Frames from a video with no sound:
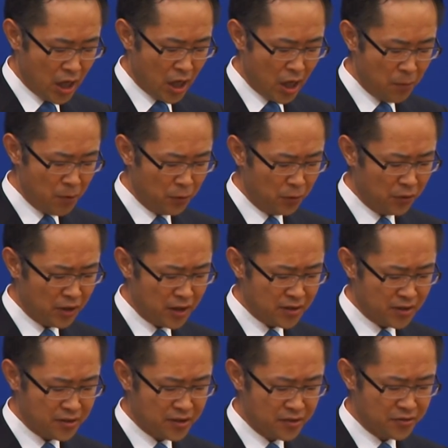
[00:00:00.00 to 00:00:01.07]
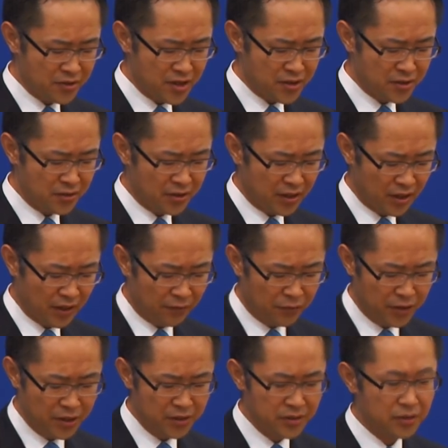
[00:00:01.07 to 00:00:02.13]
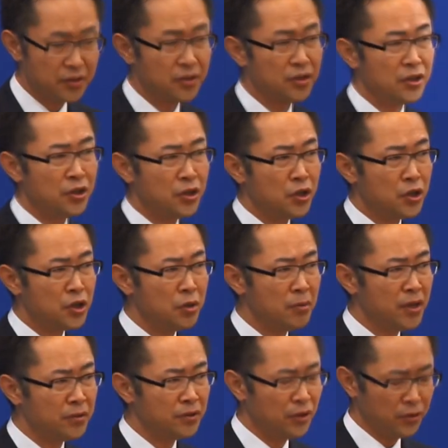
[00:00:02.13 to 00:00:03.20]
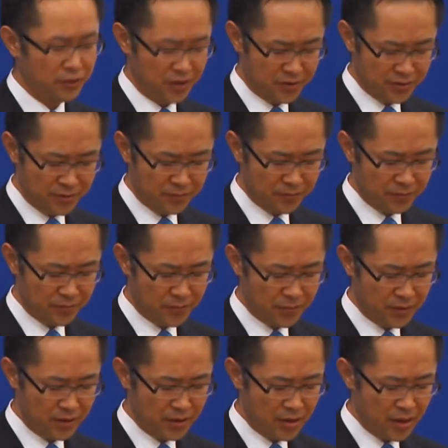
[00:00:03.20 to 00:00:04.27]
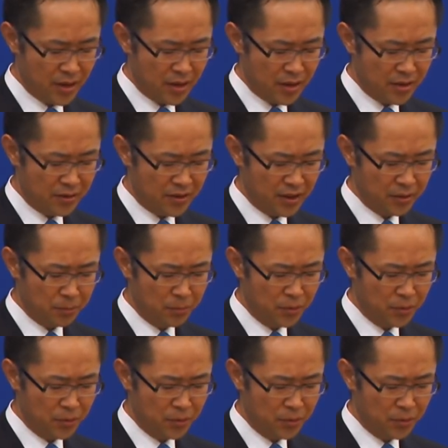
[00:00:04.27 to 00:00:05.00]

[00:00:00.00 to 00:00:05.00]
If you look at the situation carefully, you will notice that